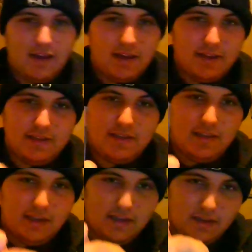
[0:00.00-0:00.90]
is
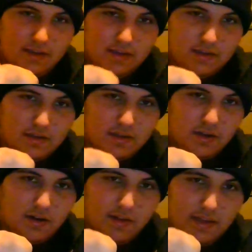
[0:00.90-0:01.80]
the
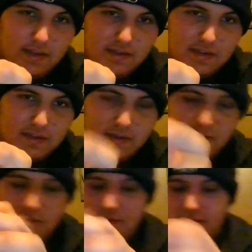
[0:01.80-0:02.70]
start of this.
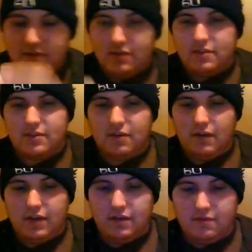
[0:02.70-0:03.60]
So let's go
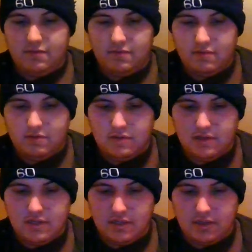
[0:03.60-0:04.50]
ahead and
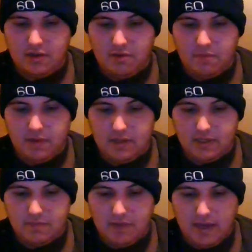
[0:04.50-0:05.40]
gently open
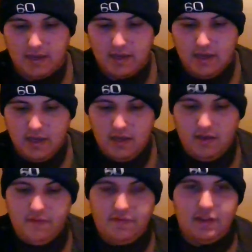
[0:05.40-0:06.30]
this pack.
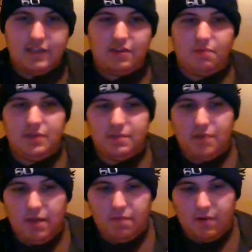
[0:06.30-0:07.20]
For this little piece of
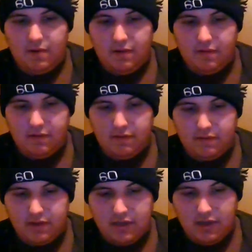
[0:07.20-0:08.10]
paper, I don't
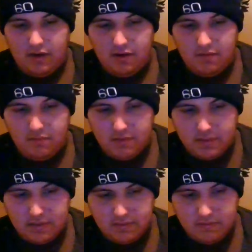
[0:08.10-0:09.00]
really care. We'll
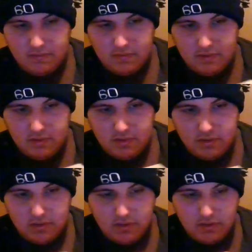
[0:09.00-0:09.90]
just
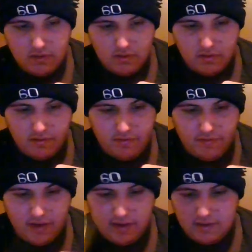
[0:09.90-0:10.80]

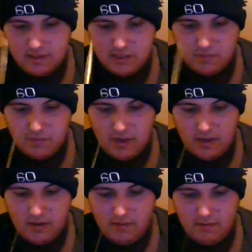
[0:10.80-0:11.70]
find a
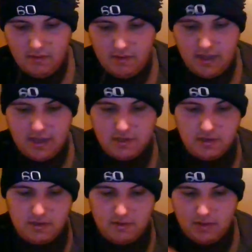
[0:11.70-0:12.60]
spot. Oh, well,
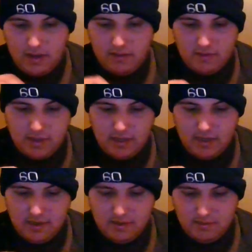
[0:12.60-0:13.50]
actually, I don't think I
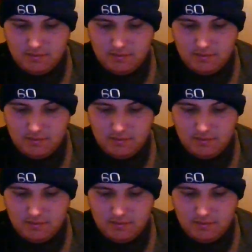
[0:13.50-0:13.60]
need to